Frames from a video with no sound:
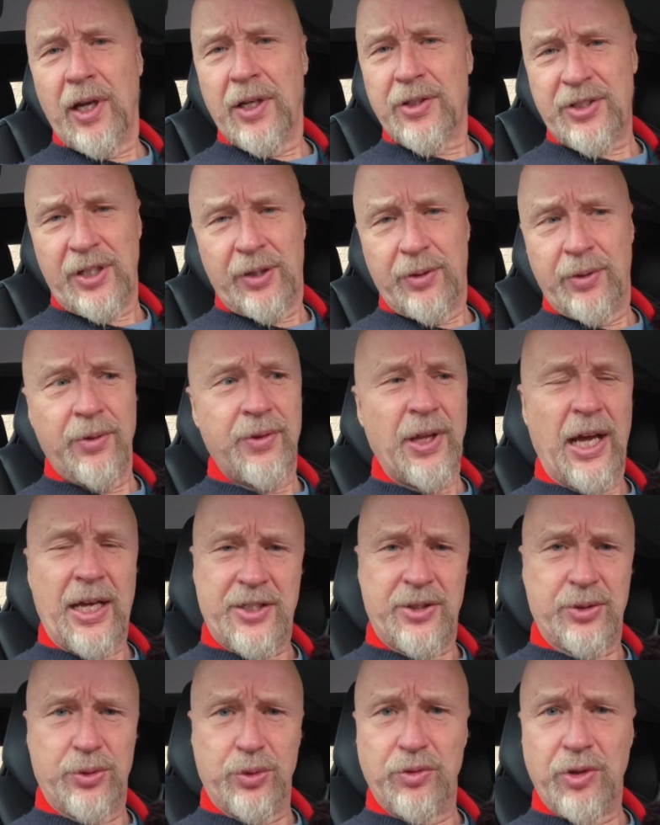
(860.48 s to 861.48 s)
So
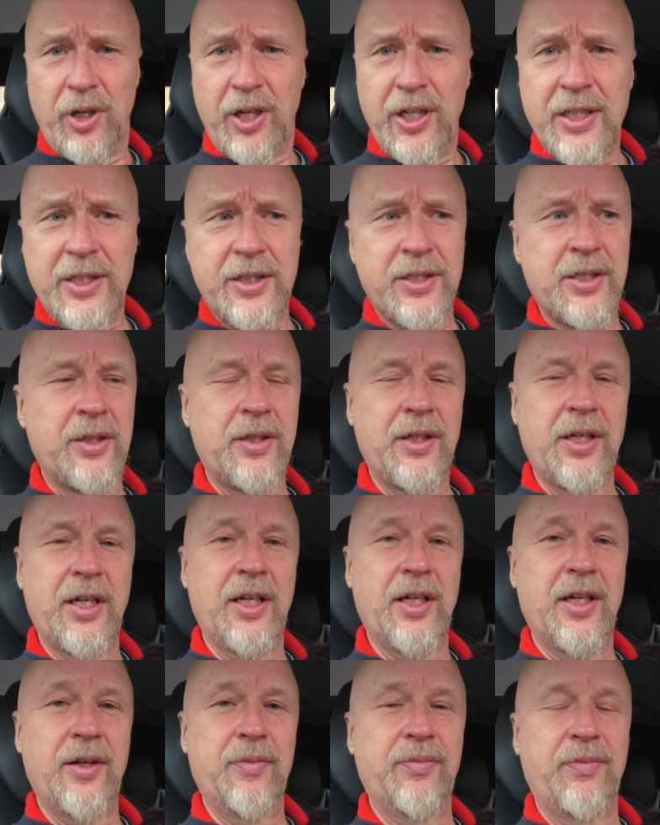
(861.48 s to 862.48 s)
that's all right.
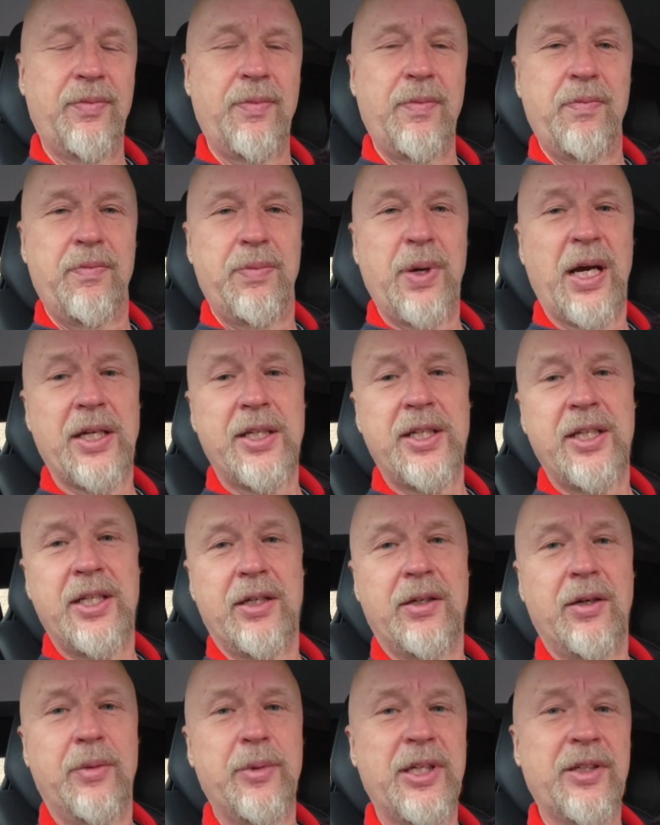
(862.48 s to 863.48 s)
But, you
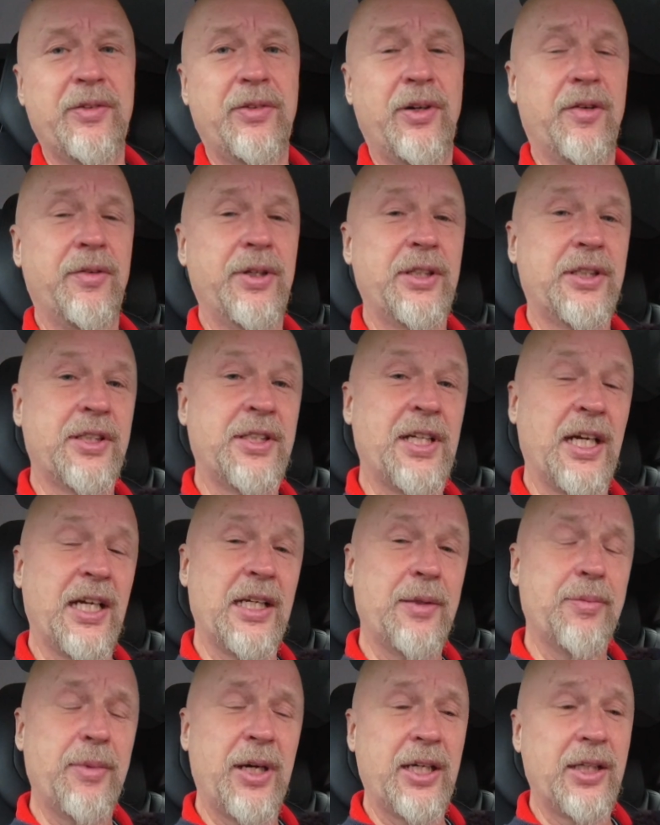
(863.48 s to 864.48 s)
know, I mean, if I read the
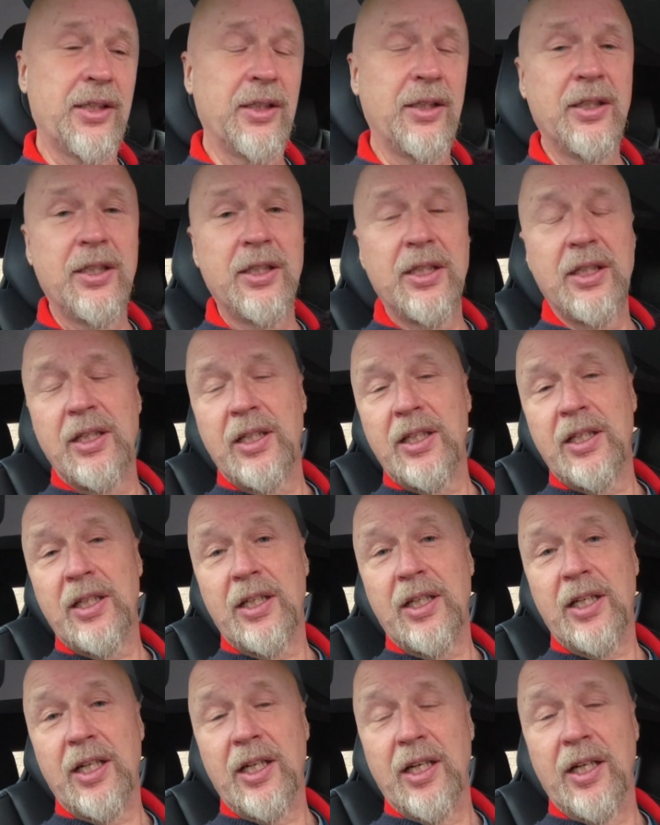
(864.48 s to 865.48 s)
Daily Mail
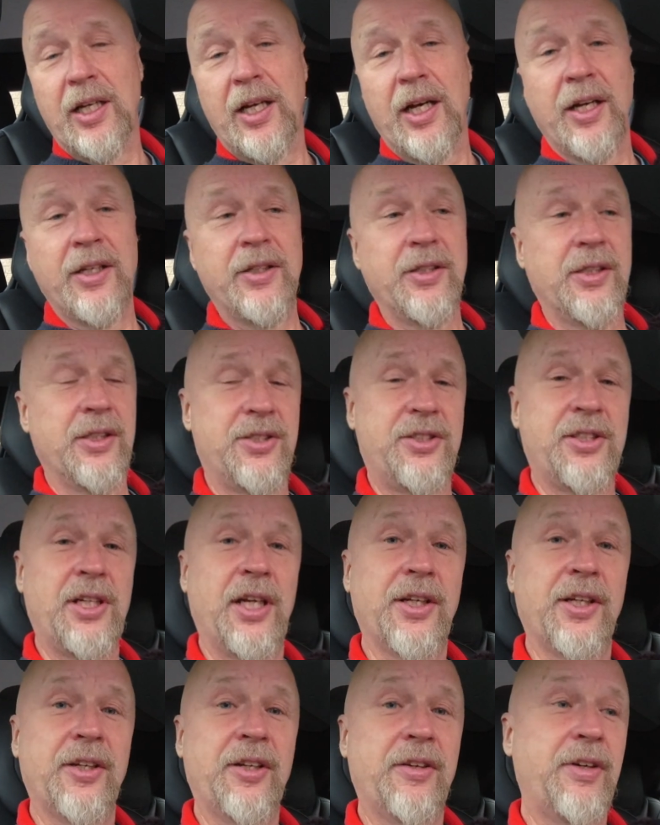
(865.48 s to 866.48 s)
and the
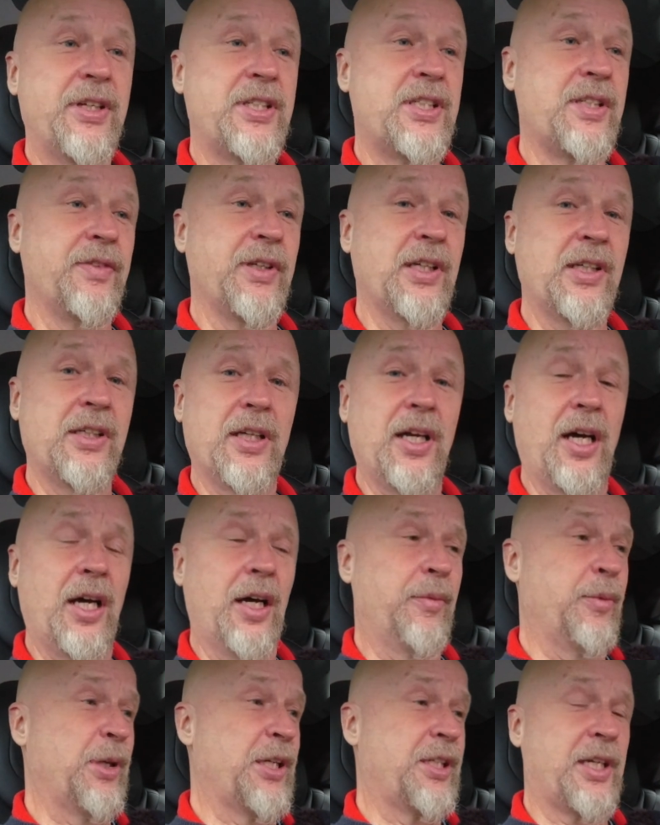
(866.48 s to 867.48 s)
Sun and the rest of it,
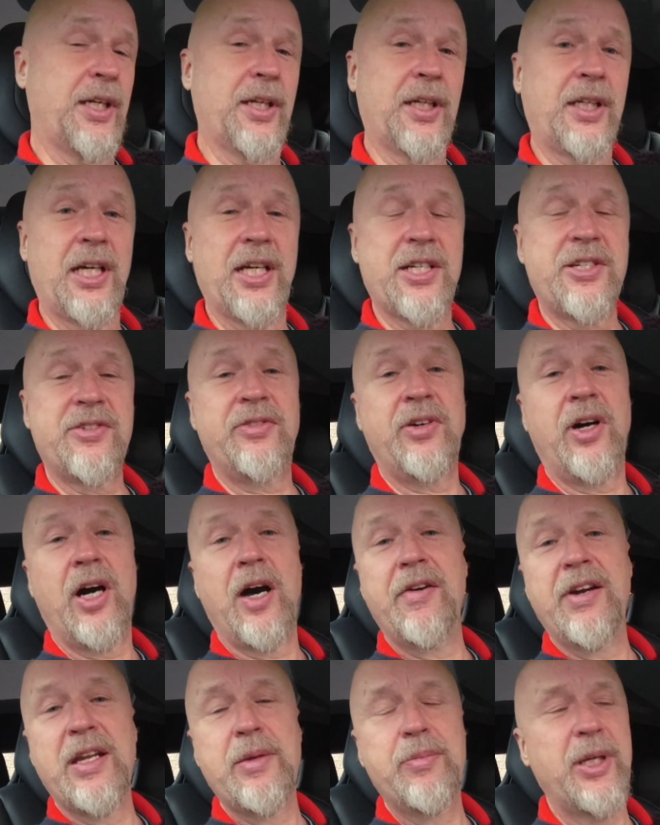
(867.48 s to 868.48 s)
it's going to catch
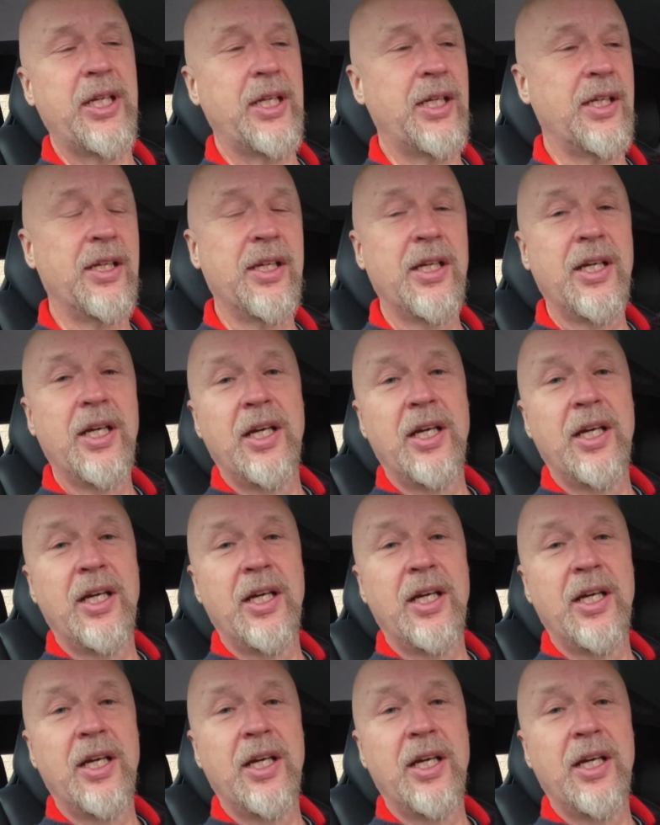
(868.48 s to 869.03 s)
fire any minute.